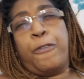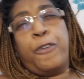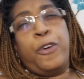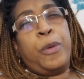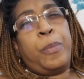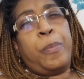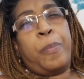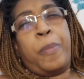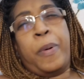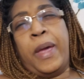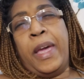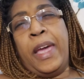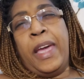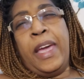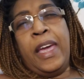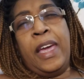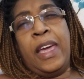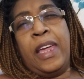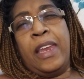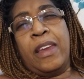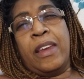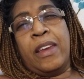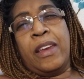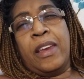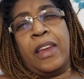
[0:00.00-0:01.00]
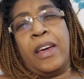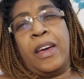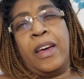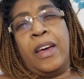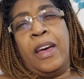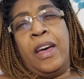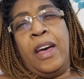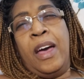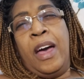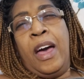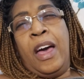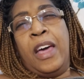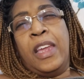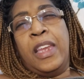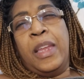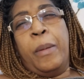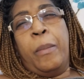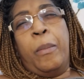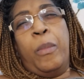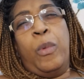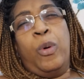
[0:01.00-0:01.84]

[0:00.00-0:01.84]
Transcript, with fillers: foot pain the